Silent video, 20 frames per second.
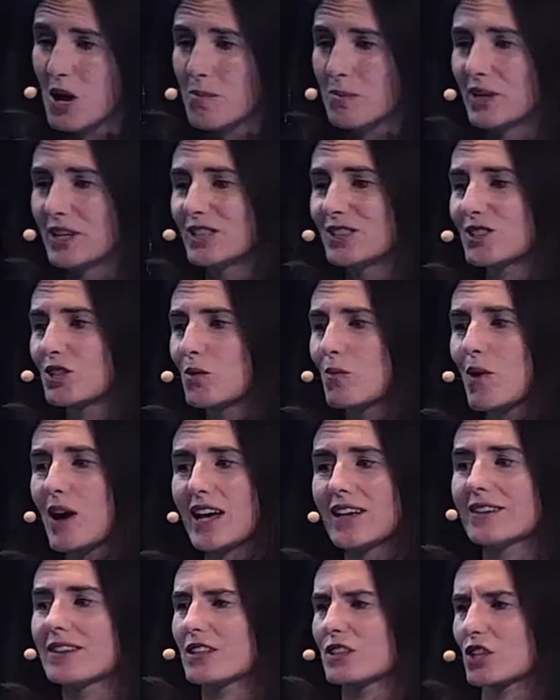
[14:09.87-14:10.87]
but in some
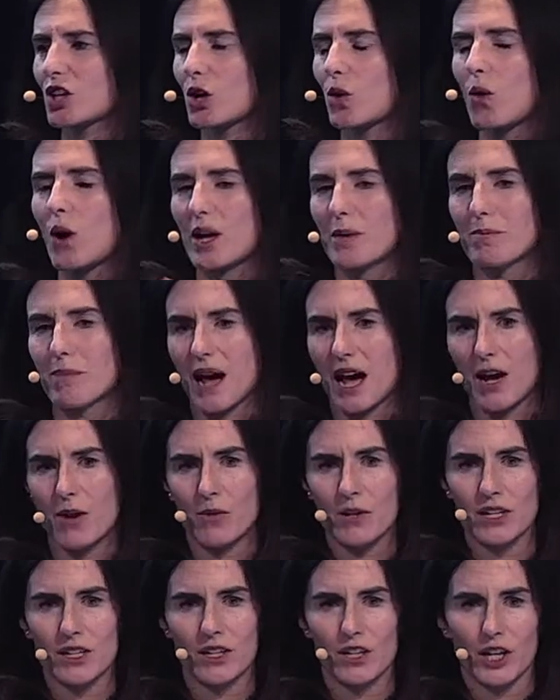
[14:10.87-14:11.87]
ways they're quite
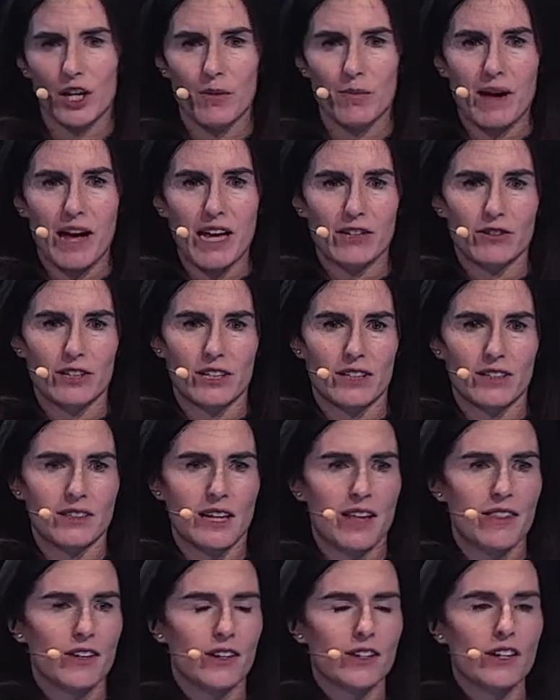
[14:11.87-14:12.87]
backward looking metrics
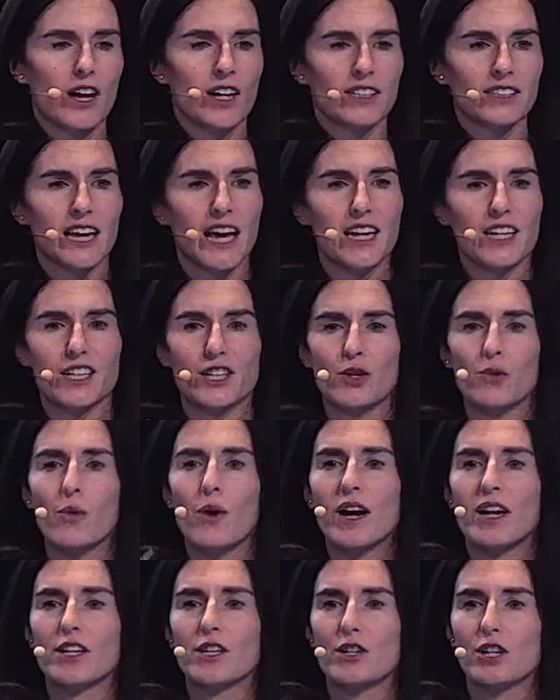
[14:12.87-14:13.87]
and they're not telling you
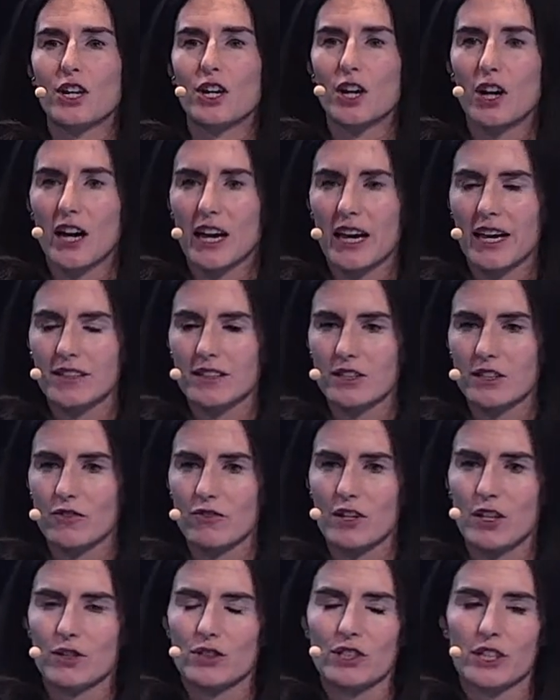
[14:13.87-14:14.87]
where you look into the
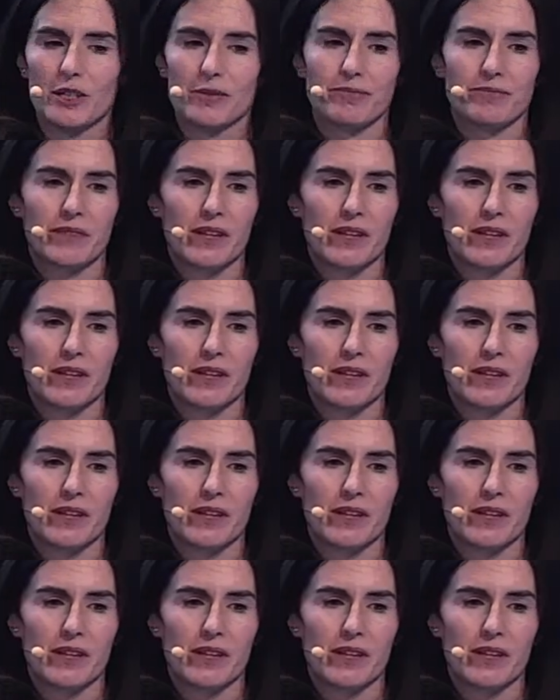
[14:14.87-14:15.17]
future.